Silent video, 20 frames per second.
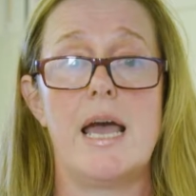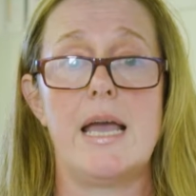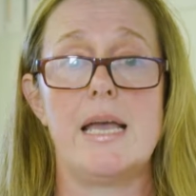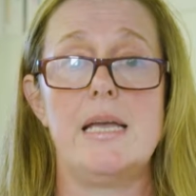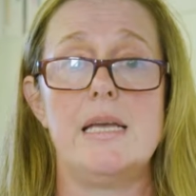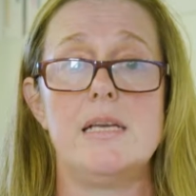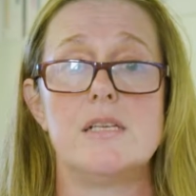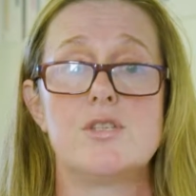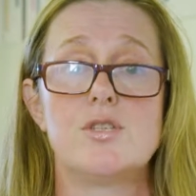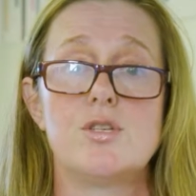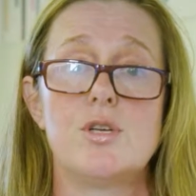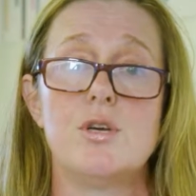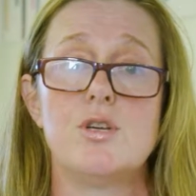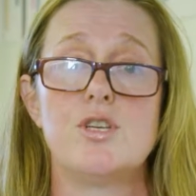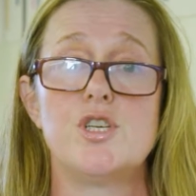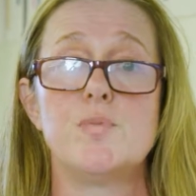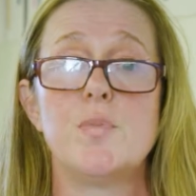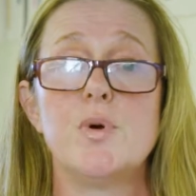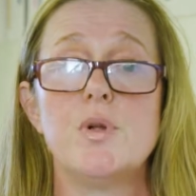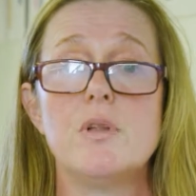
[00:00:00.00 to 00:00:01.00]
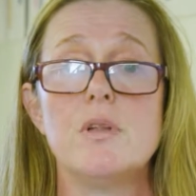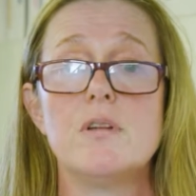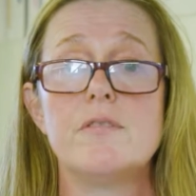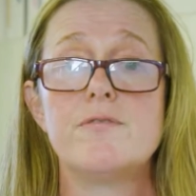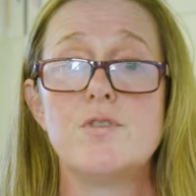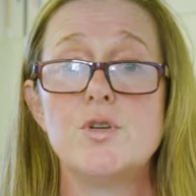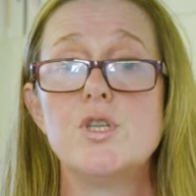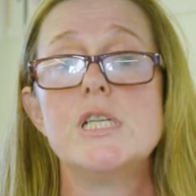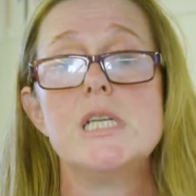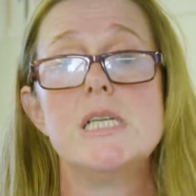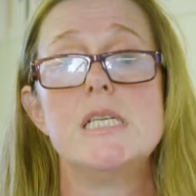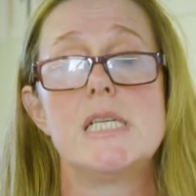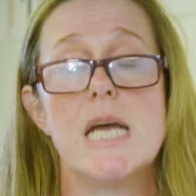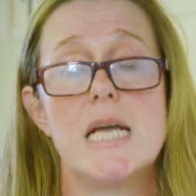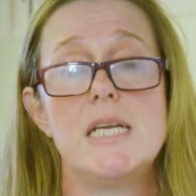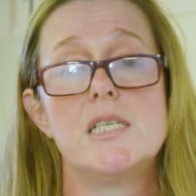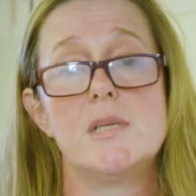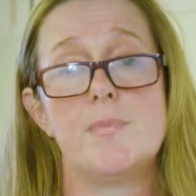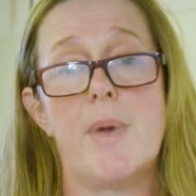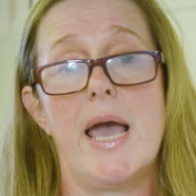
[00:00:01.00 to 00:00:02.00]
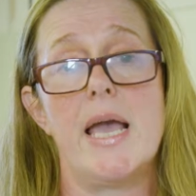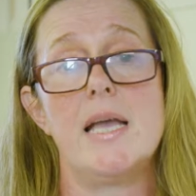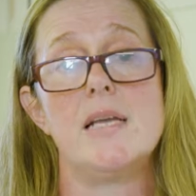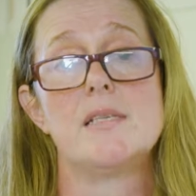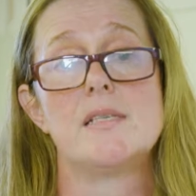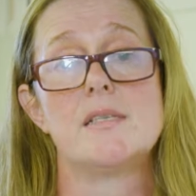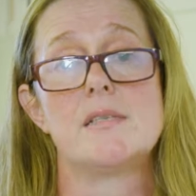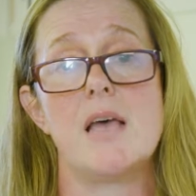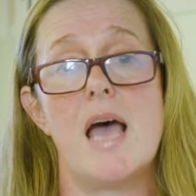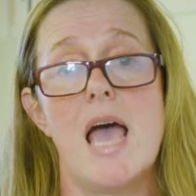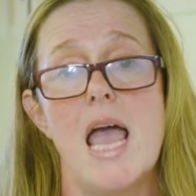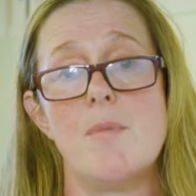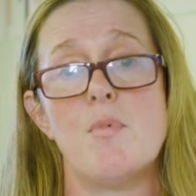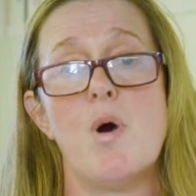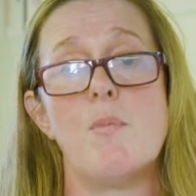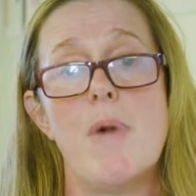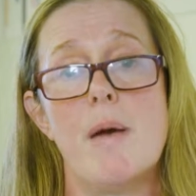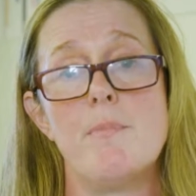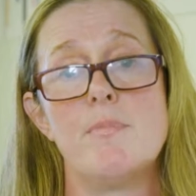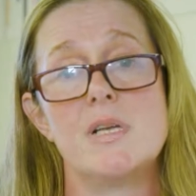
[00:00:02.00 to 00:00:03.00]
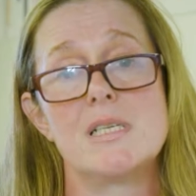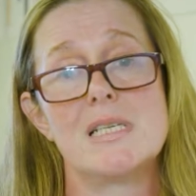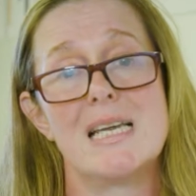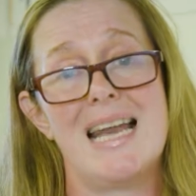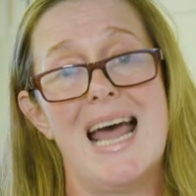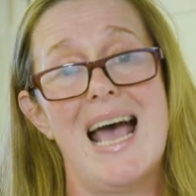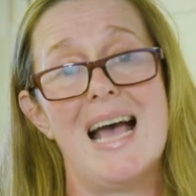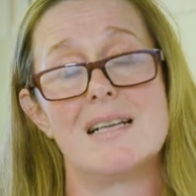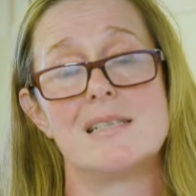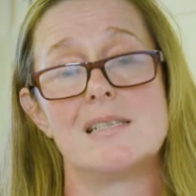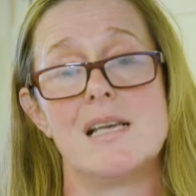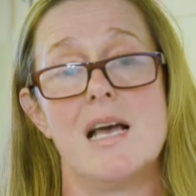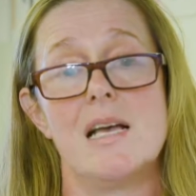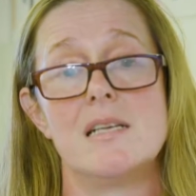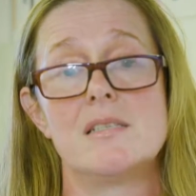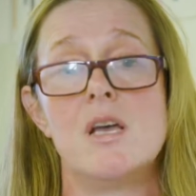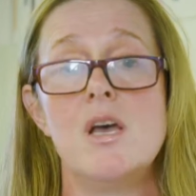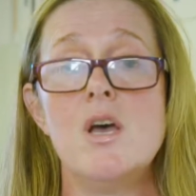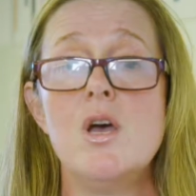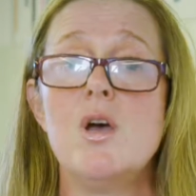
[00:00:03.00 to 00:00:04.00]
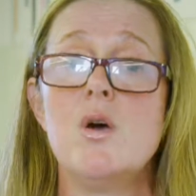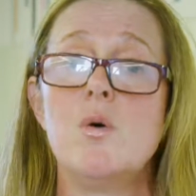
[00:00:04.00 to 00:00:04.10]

a searchable funding database that AMOT members can access,